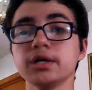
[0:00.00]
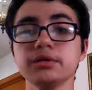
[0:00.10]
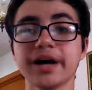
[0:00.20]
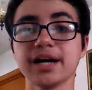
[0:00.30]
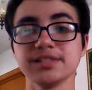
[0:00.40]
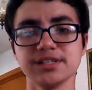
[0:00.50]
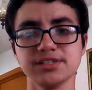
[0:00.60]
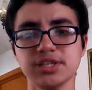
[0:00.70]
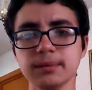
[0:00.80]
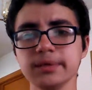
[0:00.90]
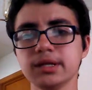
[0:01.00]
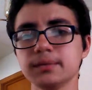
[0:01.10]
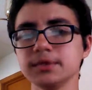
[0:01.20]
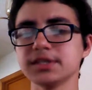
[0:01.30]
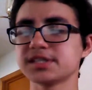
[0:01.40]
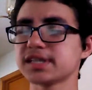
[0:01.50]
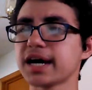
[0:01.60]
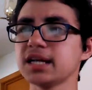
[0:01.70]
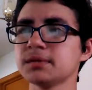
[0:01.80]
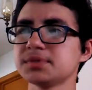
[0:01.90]
You guys, it's WWE
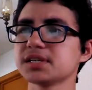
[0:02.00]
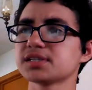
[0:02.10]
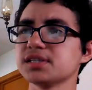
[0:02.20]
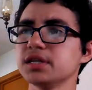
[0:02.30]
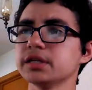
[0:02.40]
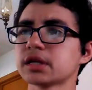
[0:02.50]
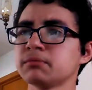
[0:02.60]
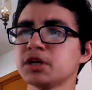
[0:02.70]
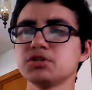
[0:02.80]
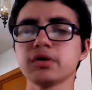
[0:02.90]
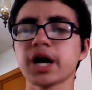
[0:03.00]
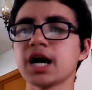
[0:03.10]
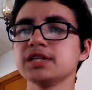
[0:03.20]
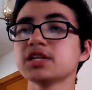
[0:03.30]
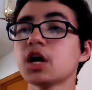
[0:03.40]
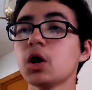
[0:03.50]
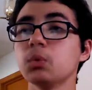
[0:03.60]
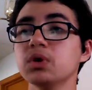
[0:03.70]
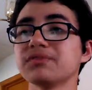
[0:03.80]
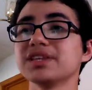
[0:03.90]
Asylum 16 here coming at you guys
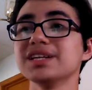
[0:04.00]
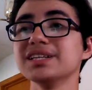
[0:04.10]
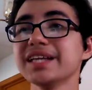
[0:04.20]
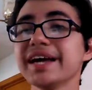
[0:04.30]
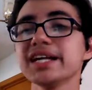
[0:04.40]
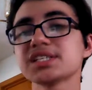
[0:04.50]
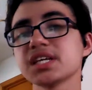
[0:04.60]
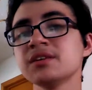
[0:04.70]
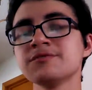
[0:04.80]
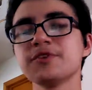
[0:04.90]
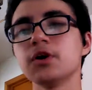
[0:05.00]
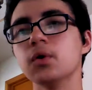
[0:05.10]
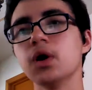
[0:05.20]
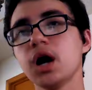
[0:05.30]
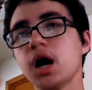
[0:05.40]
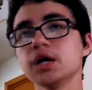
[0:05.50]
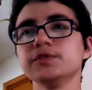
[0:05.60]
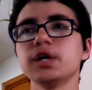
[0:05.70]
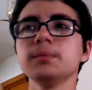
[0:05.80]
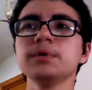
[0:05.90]
with the latest info
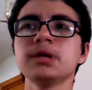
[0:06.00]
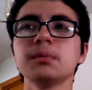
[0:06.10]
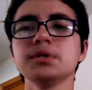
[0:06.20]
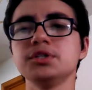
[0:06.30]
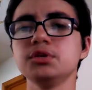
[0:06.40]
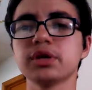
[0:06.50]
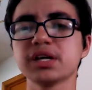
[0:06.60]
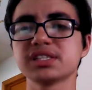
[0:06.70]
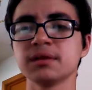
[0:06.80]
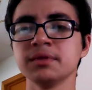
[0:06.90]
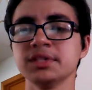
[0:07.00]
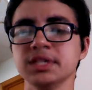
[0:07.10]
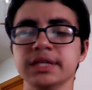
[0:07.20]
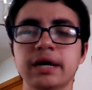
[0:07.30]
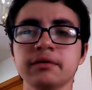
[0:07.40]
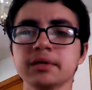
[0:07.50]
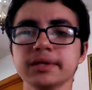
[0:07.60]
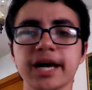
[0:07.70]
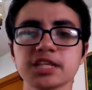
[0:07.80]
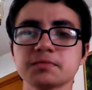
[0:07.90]
on WWE 2K17. Now in the
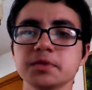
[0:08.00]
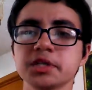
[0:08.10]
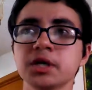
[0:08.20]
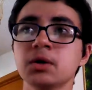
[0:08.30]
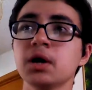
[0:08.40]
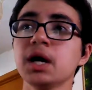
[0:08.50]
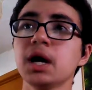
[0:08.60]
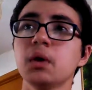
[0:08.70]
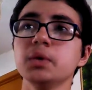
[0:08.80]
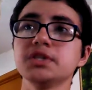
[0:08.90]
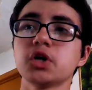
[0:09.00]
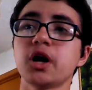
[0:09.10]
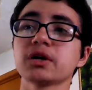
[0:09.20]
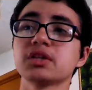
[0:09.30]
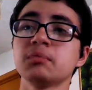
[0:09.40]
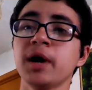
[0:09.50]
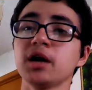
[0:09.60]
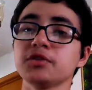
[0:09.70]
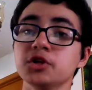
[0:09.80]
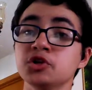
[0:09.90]
last video we talked
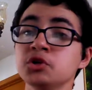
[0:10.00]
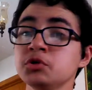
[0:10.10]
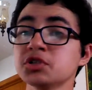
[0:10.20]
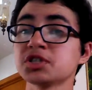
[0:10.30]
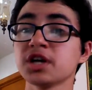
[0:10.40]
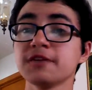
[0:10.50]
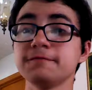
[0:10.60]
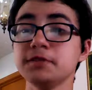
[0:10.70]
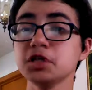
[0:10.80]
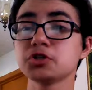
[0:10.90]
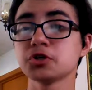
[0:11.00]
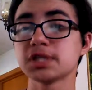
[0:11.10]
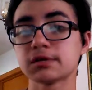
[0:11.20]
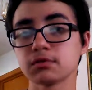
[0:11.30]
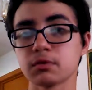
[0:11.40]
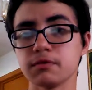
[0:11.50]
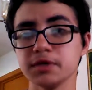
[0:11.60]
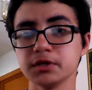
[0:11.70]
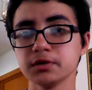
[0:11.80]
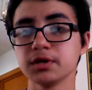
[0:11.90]
about the newest features that were
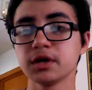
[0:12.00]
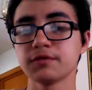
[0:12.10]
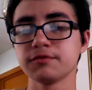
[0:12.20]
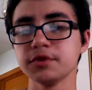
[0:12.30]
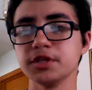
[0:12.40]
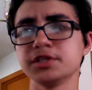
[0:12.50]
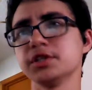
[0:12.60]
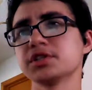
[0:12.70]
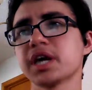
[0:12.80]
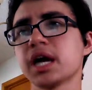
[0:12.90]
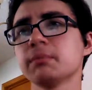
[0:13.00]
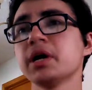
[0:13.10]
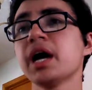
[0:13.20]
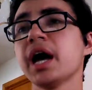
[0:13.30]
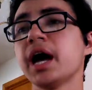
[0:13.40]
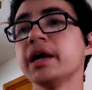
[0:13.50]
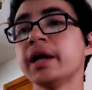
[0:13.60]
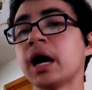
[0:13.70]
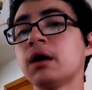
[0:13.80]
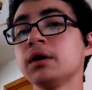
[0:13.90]
revealed for this year's game, and
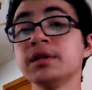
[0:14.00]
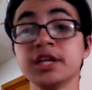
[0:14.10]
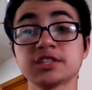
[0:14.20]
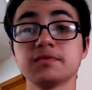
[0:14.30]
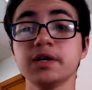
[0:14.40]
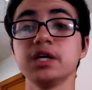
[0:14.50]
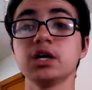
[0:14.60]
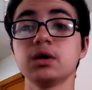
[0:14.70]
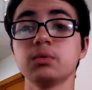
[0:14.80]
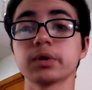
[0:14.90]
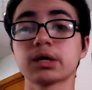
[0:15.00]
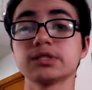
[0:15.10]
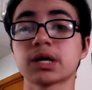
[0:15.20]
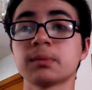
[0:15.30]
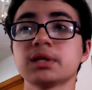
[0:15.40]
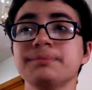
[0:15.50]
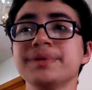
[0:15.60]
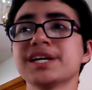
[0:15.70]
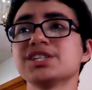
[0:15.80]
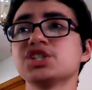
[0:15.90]
now in this video we're going to talk about the
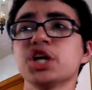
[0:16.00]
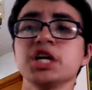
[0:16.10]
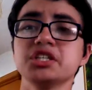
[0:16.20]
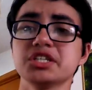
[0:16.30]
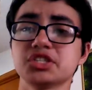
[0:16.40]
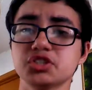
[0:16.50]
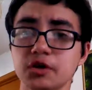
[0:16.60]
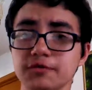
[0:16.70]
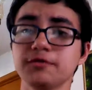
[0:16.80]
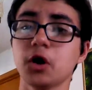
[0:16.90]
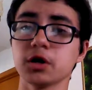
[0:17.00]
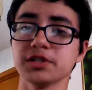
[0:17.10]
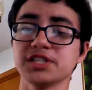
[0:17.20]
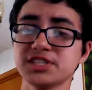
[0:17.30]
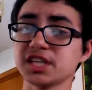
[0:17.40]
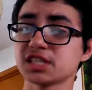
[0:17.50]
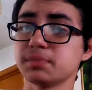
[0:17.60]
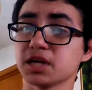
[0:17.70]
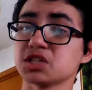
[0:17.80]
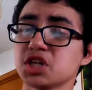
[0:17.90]
biggest changes so far, the 6
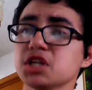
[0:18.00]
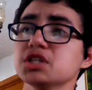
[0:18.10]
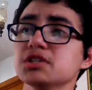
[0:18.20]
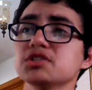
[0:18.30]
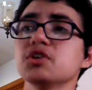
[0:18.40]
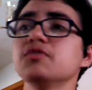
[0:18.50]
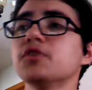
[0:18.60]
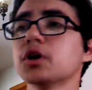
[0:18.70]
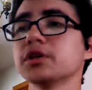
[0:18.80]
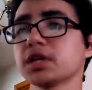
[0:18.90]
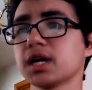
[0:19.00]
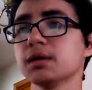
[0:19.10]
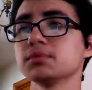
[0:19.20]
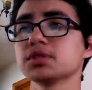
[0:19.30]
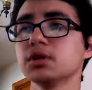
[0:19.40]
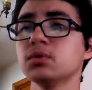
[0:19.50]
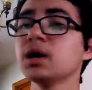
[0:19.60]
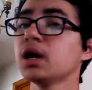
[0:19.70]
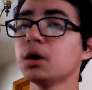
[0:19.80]
biggest changes so far in the game. So